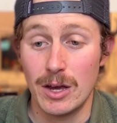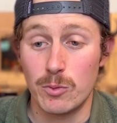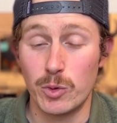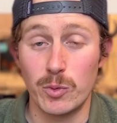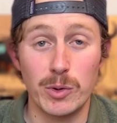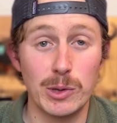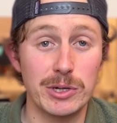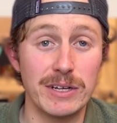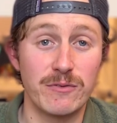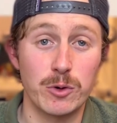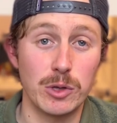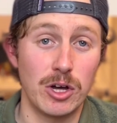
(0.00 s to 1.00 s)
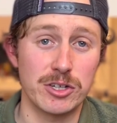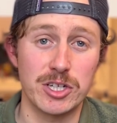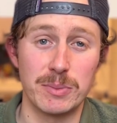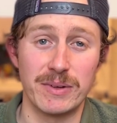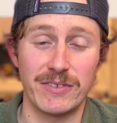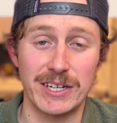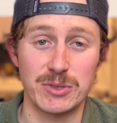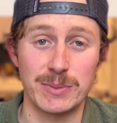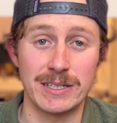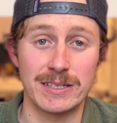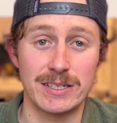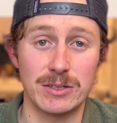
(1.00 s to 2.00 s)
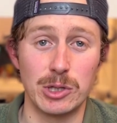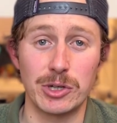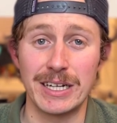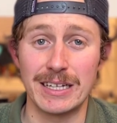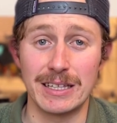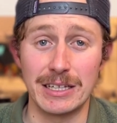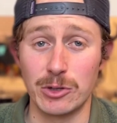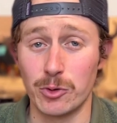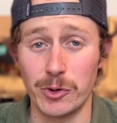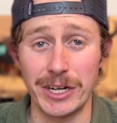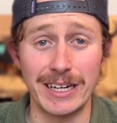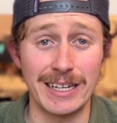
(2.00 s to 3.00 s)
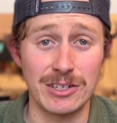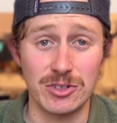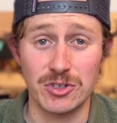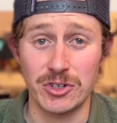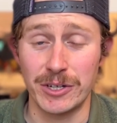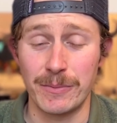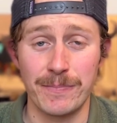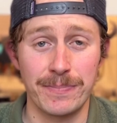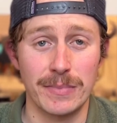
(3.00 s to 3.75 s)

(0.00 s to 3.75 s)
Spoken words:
When we're looking for long-term investments, looking in the green industry,